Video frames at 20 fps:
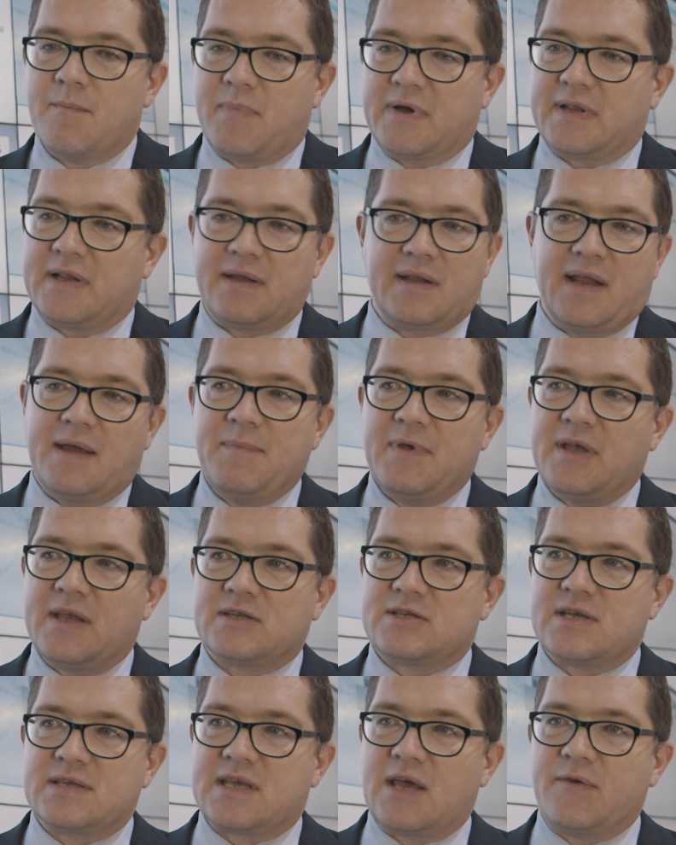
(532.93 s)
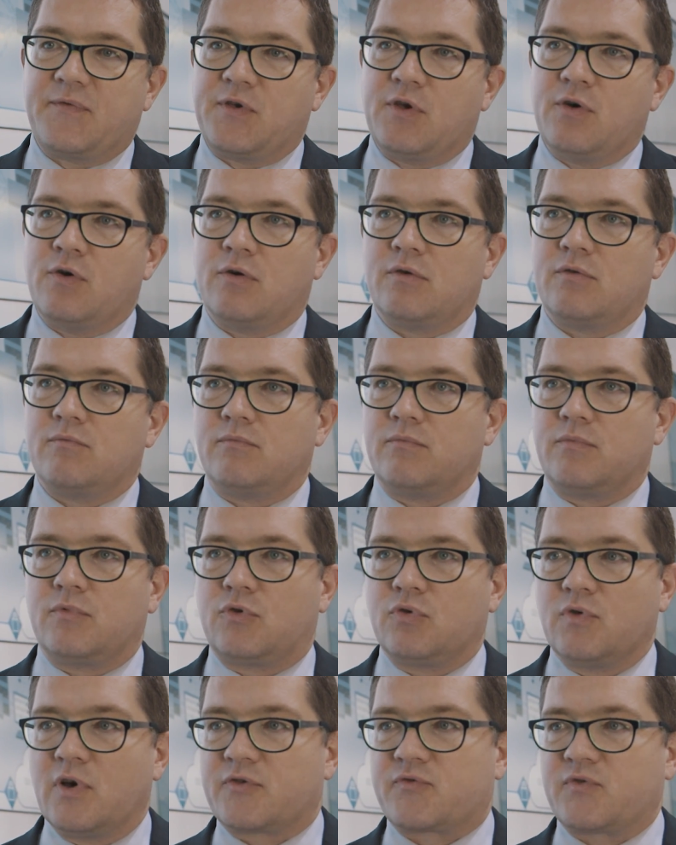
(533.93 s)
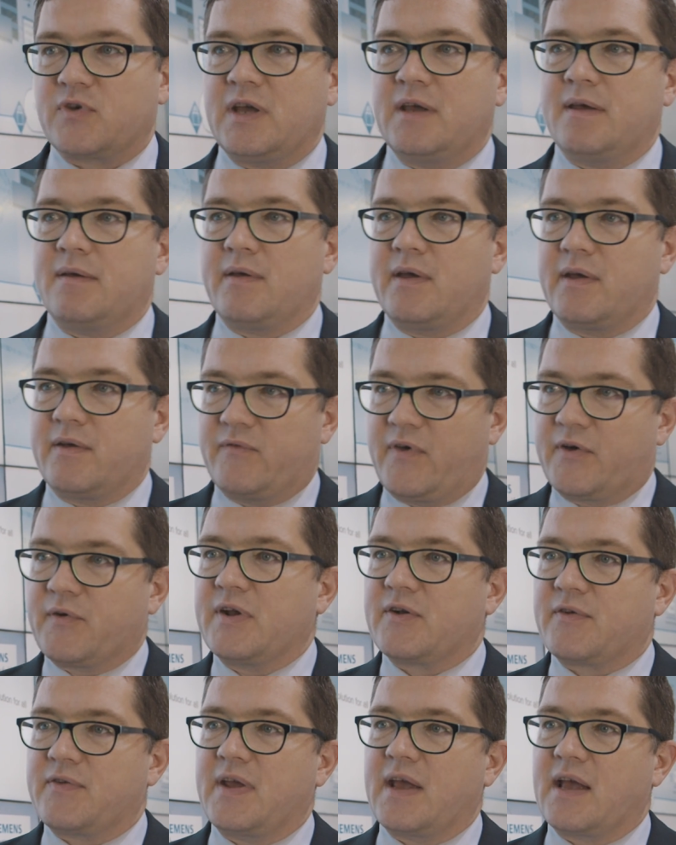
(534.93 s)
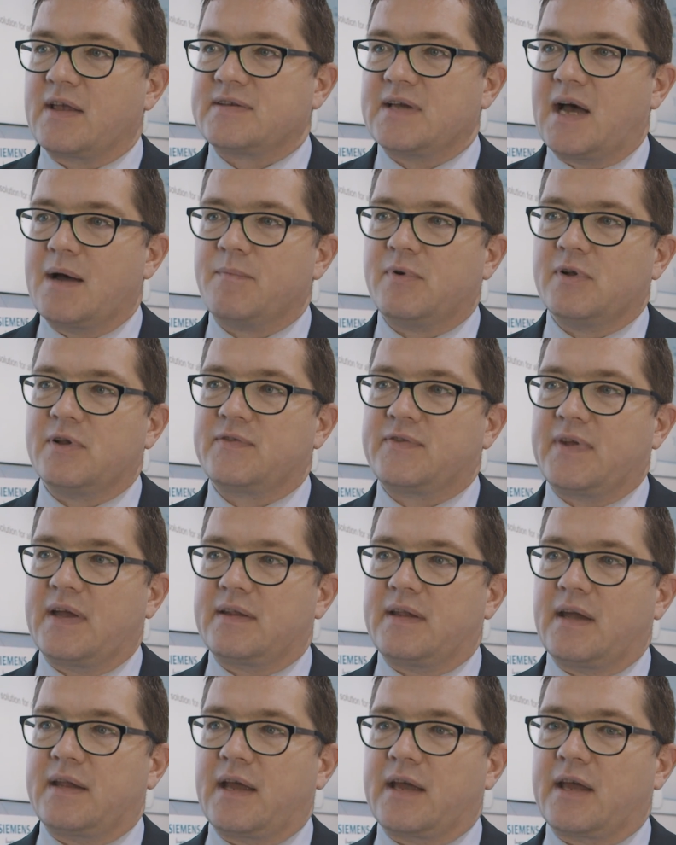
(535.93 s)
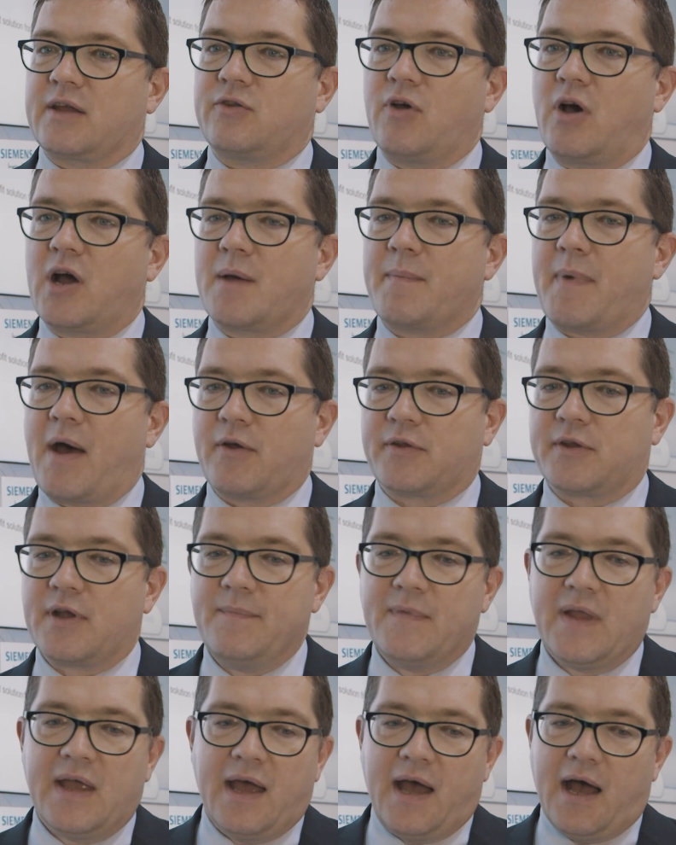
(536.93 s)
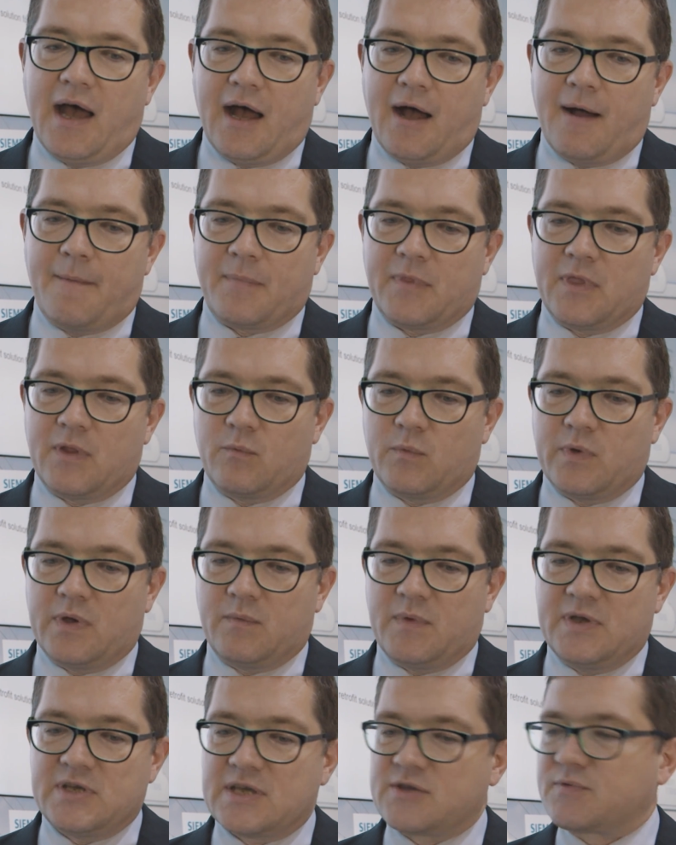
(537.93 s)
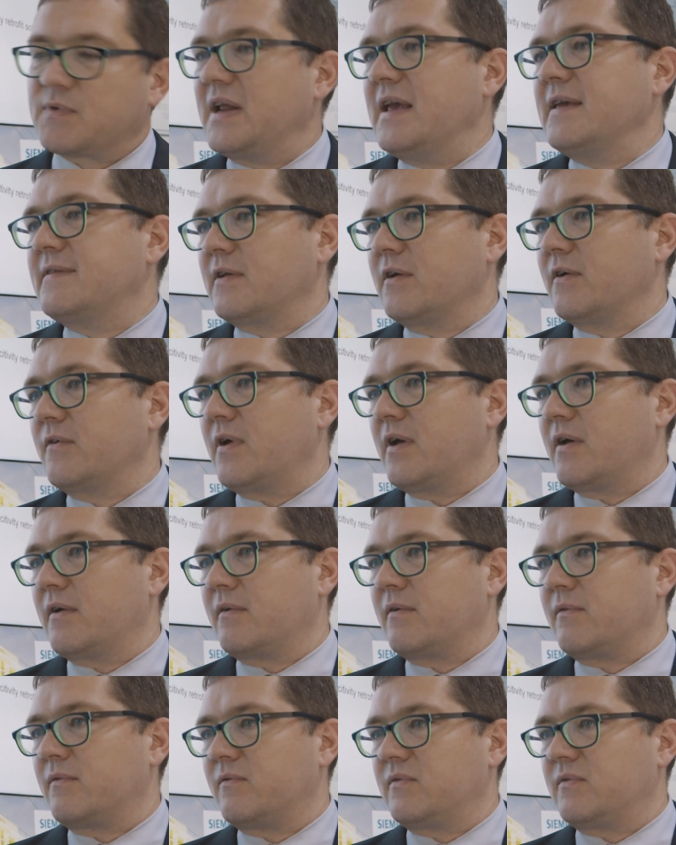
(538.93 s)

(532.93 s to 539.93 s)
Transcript: But let me just give you two or three very interesting examples that I can talk about. We just released a